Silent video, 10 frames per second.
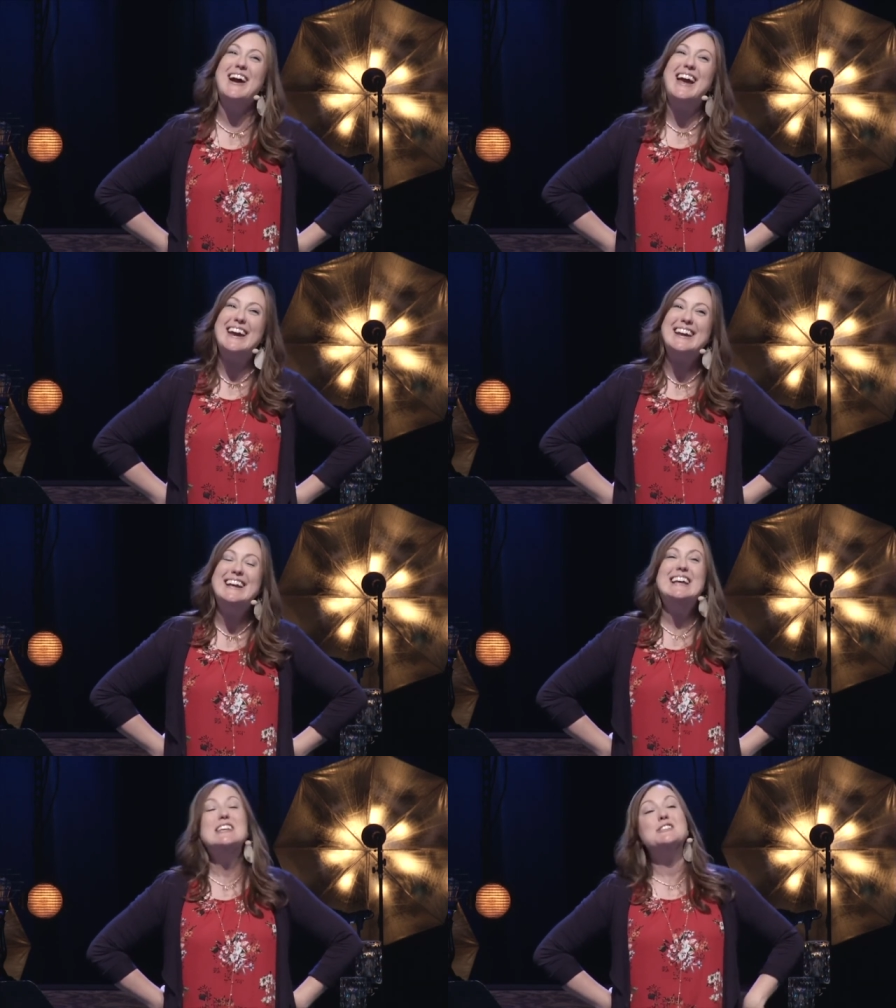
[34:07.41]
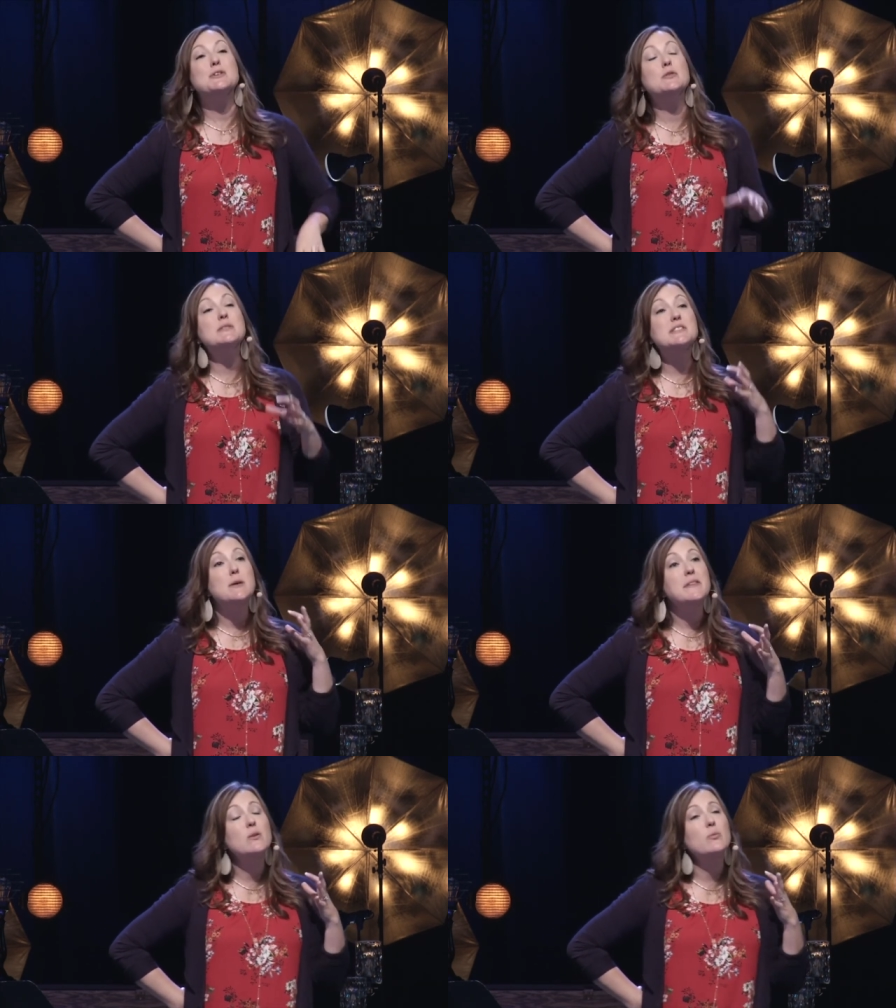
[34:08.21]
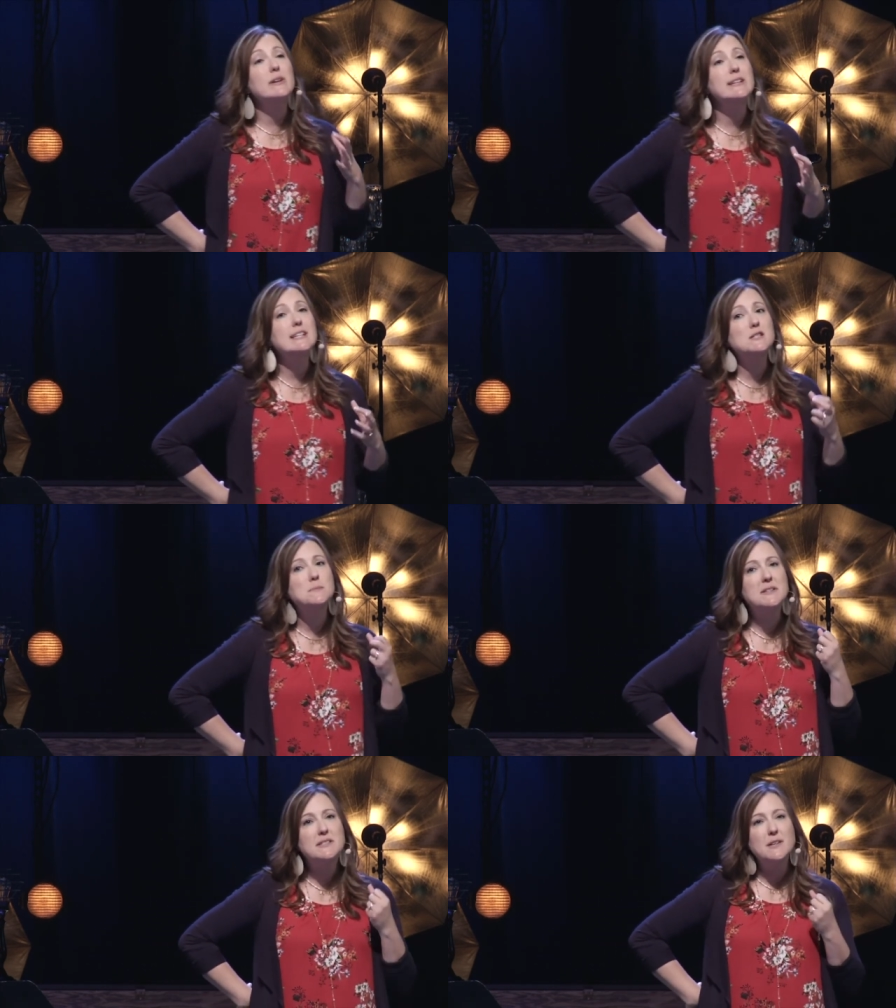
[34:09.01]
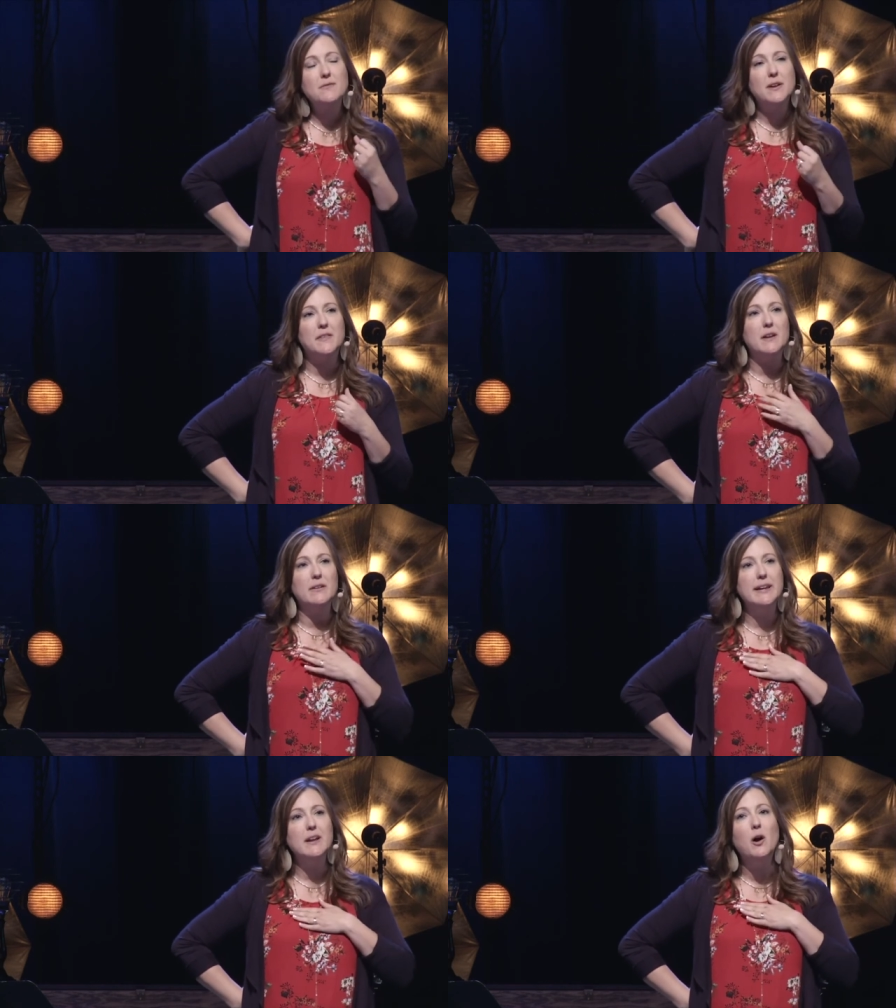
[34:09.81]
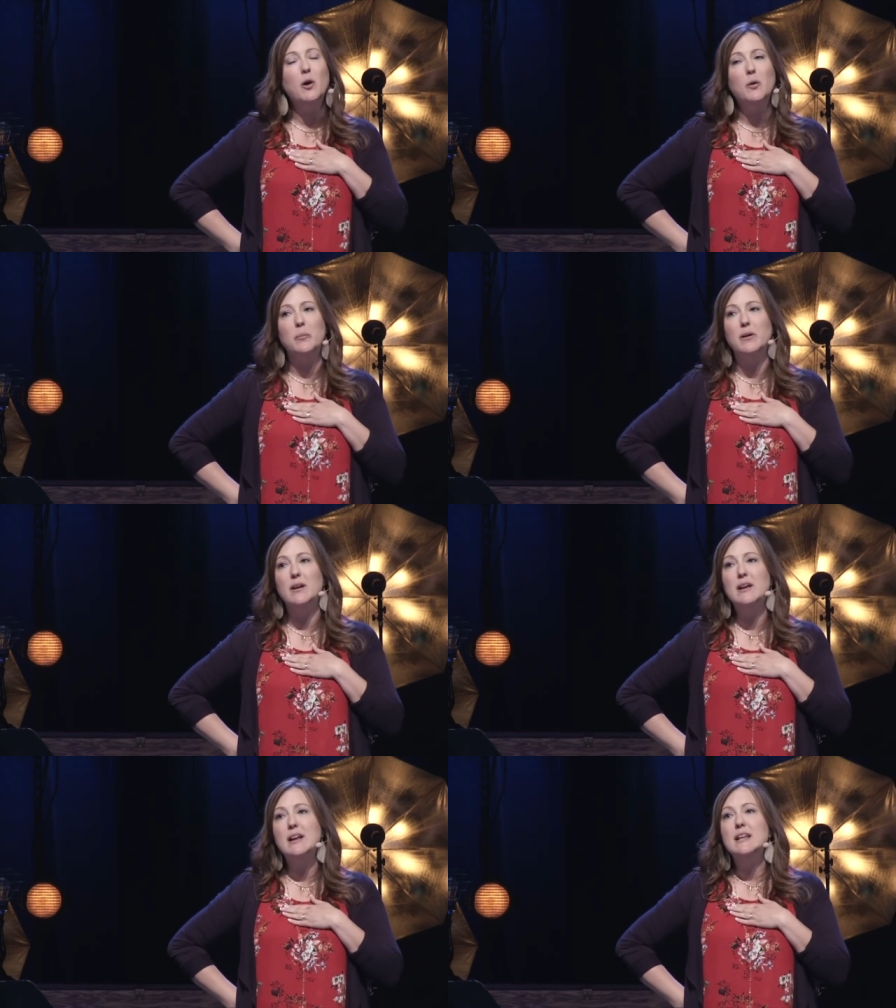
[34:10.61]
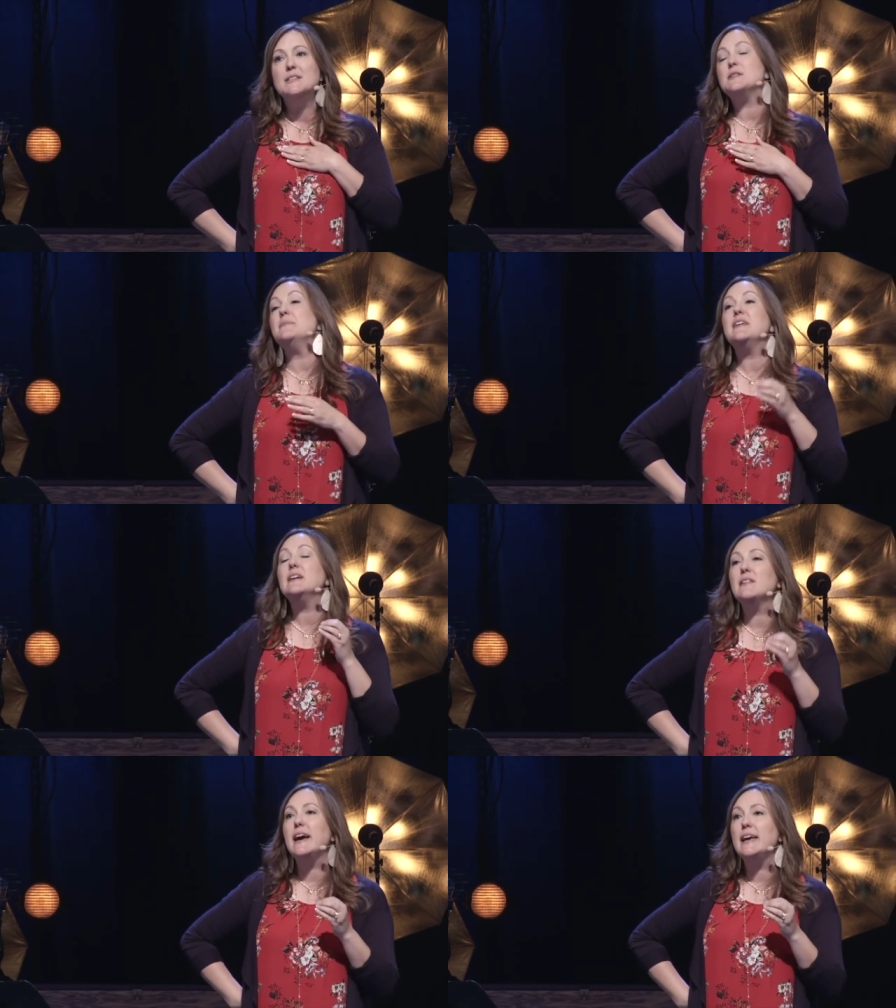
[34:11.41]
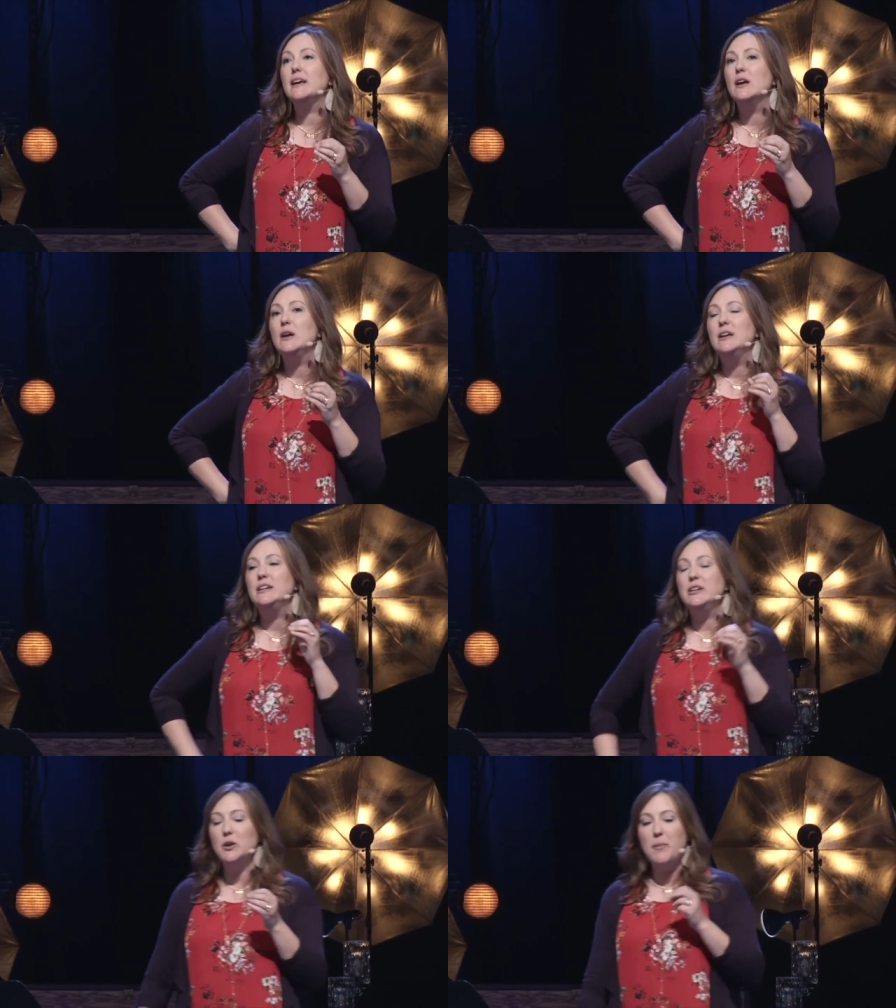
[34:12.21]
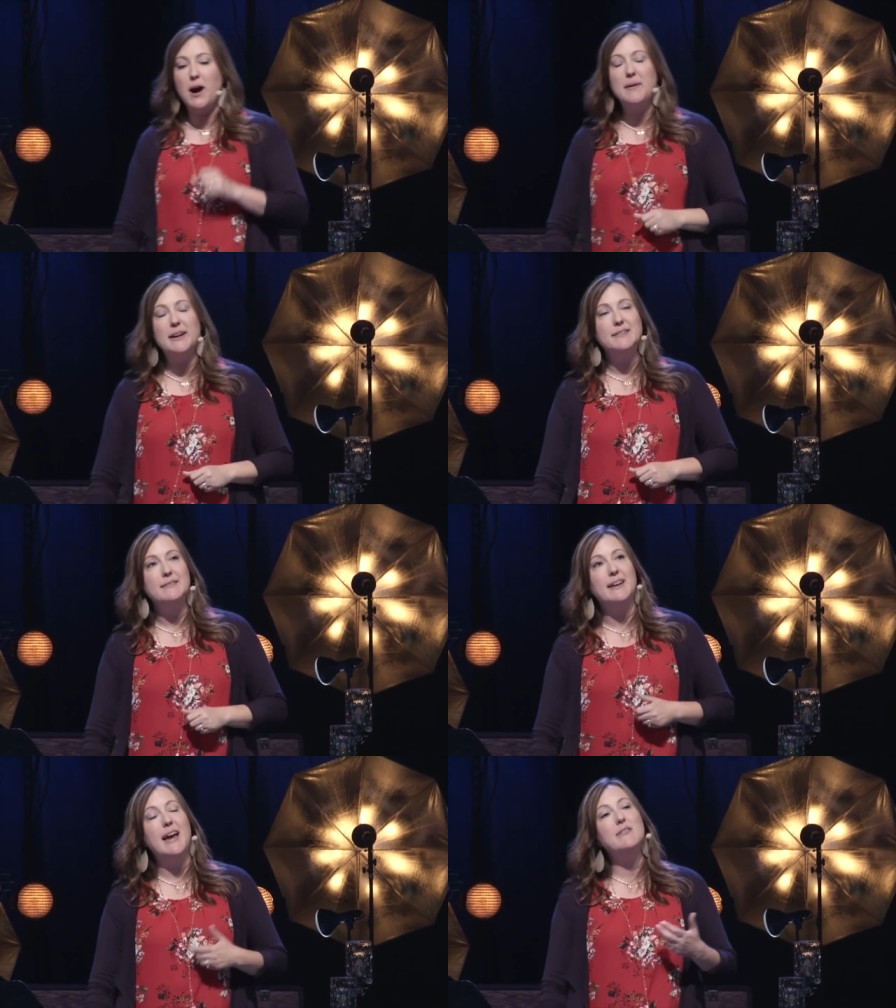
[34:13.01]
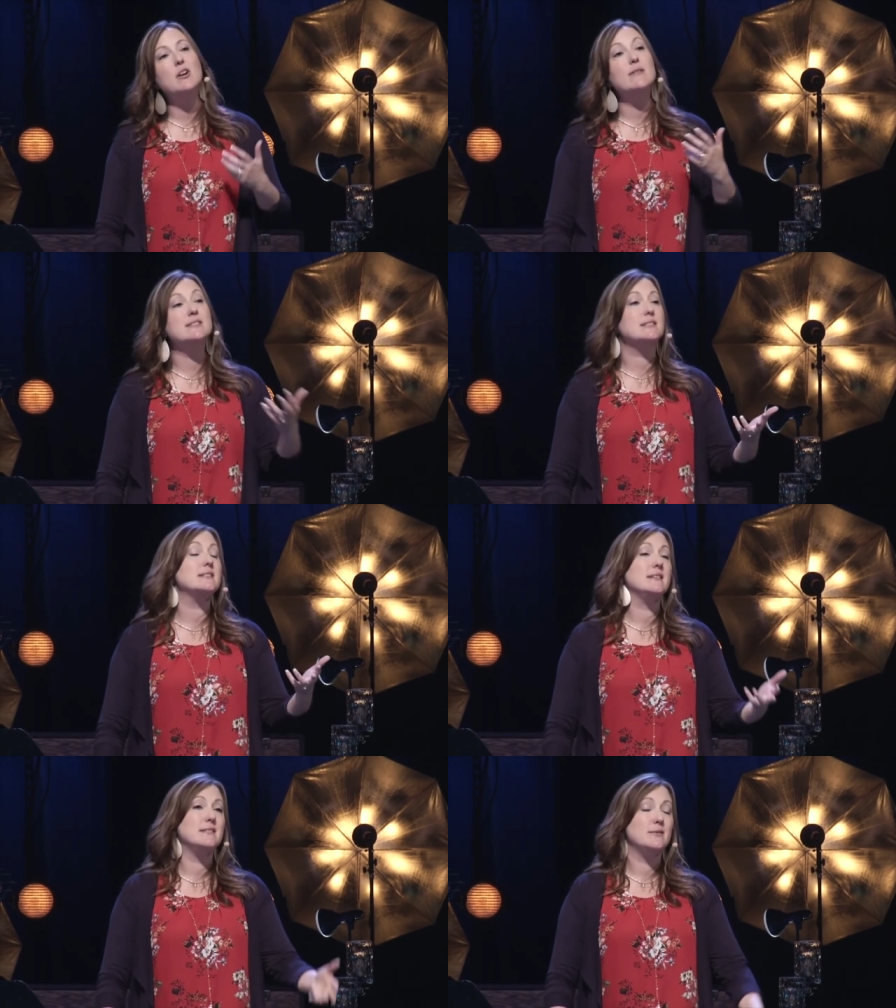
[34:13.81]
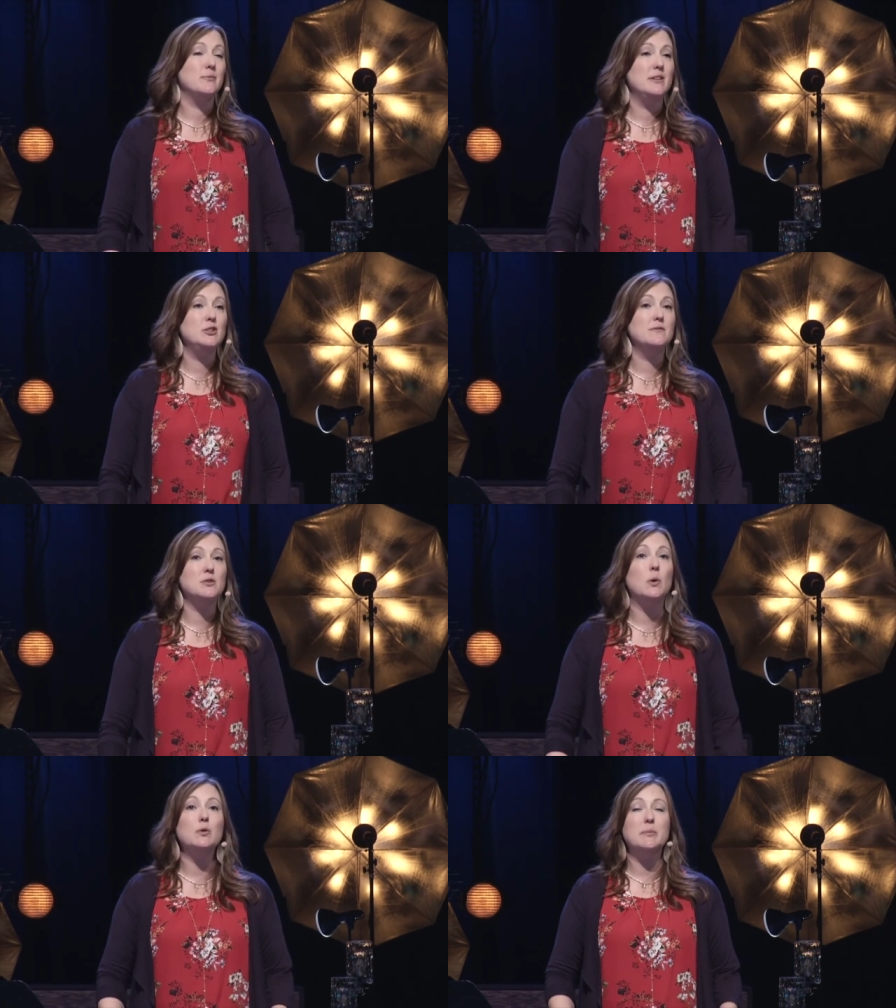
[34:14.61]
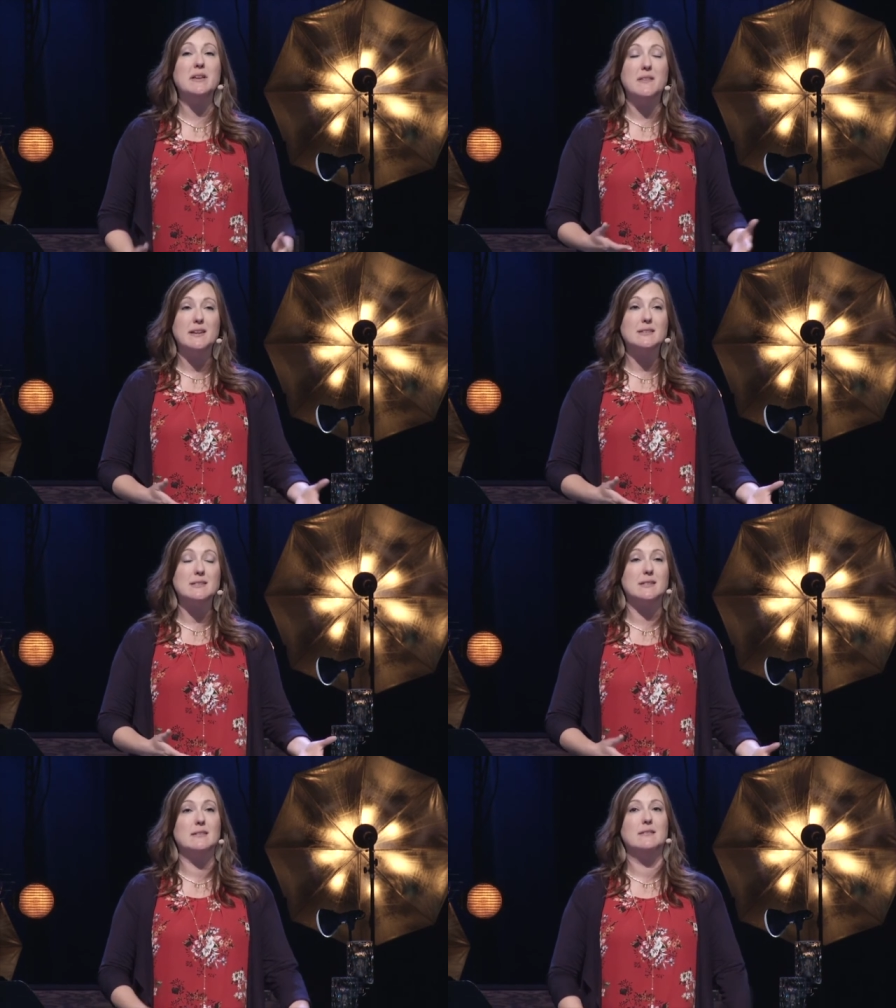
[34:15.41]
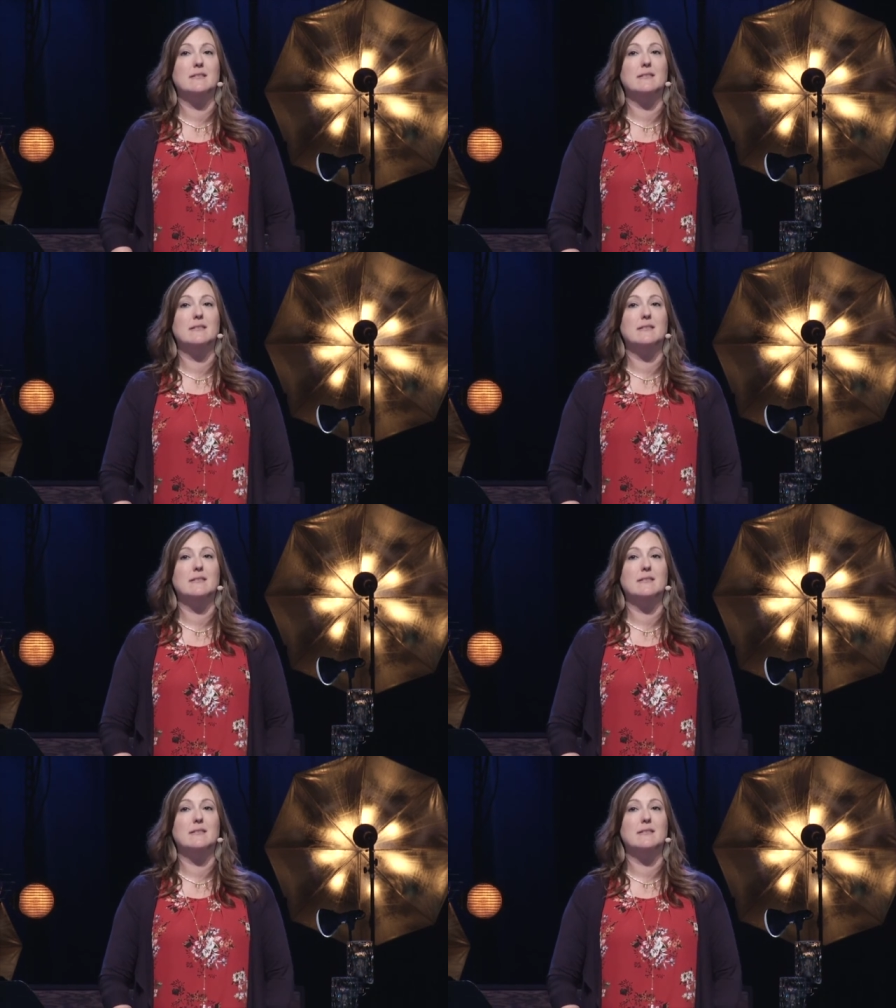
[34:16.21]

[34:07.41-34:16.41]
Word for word: all right? So, something really specific that'll hit home. Something like, You know, mom, I haven't always listened when you've told me this,